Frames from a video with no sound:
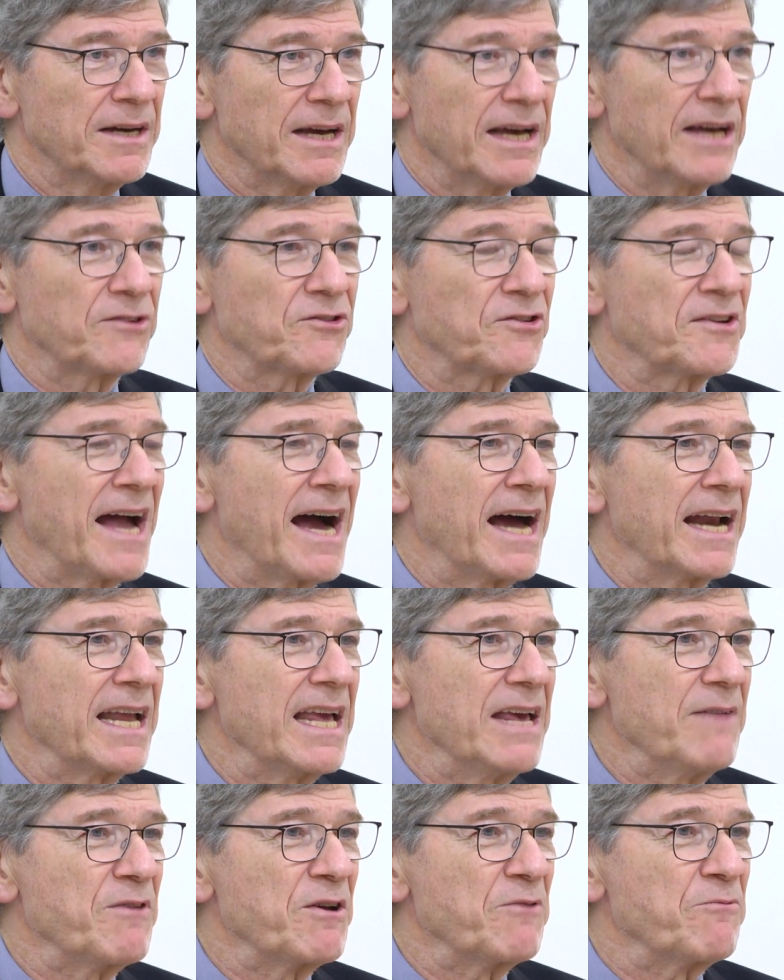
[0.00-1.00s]
It's not
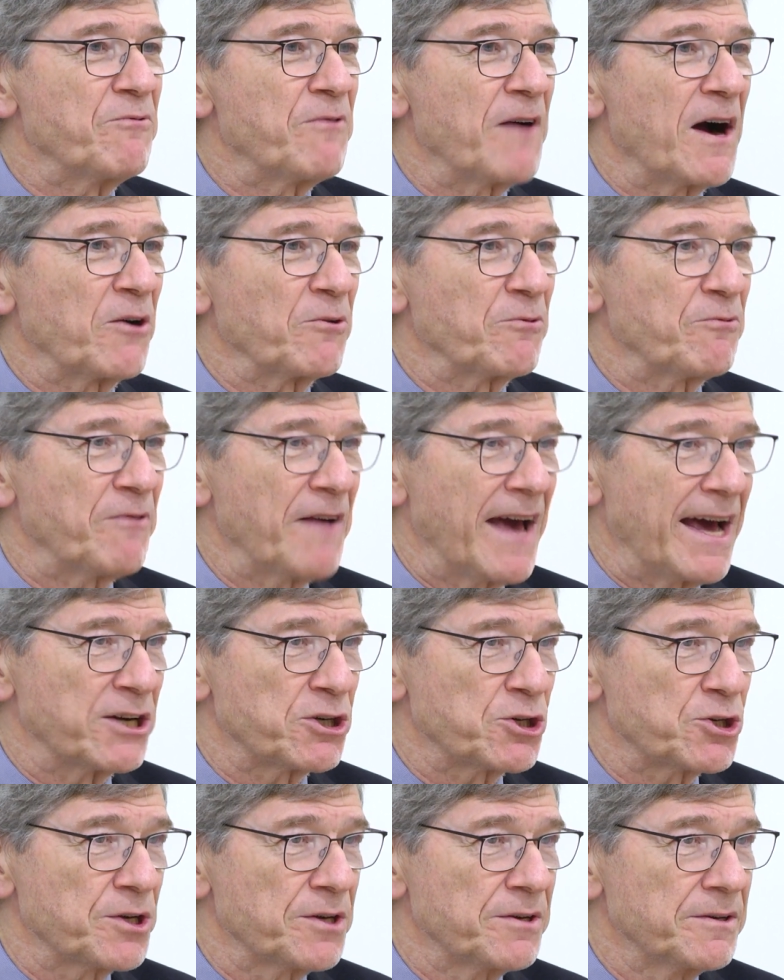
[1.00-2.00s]
even
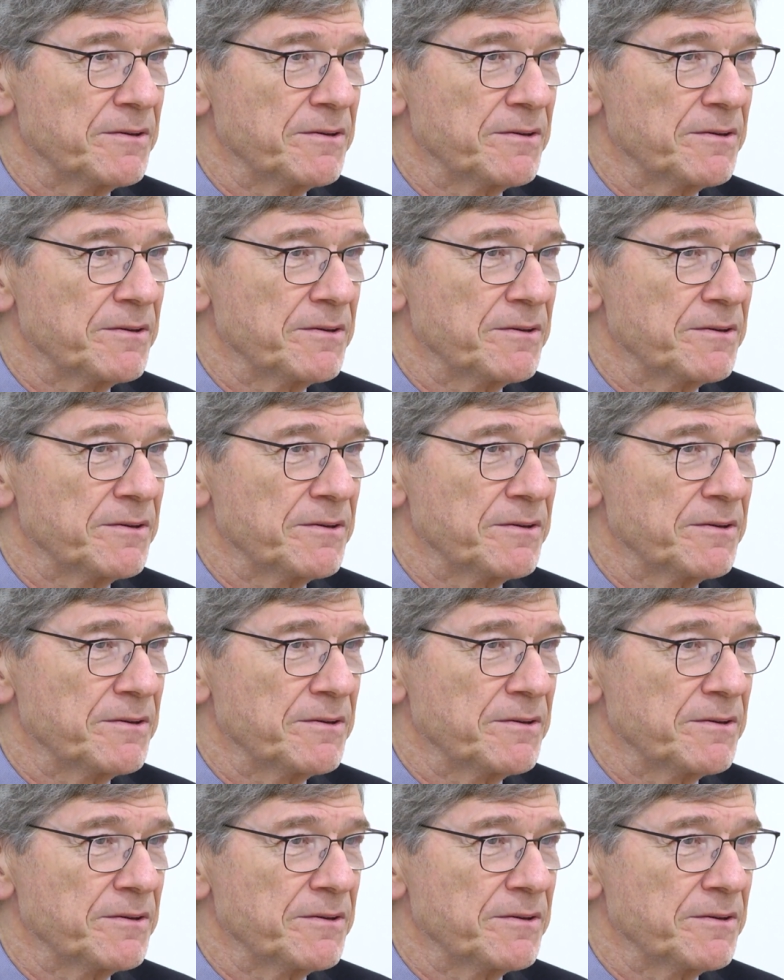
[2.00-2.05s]
far-fetched.